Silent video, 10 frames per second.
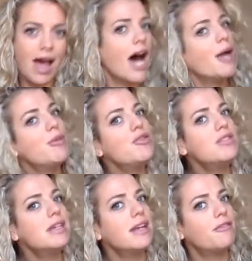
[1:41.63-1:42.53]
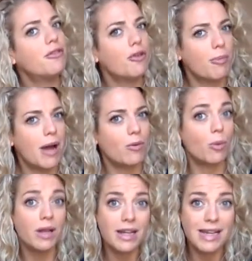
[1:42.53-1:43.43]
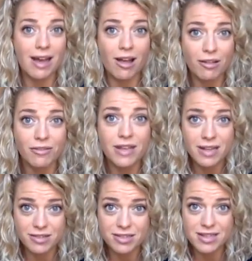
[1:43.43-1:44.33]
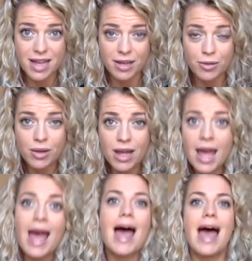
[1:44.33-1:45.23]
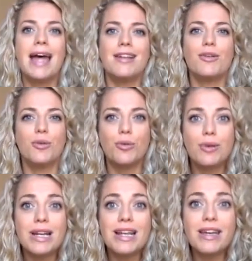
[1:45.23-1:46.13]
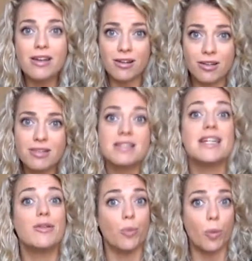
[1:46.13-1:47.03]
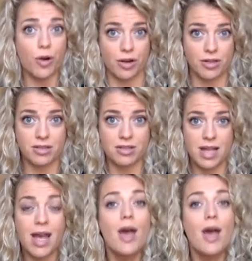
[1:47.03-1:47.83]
I'm using it for about 1.5 years now, and really, girls, it works.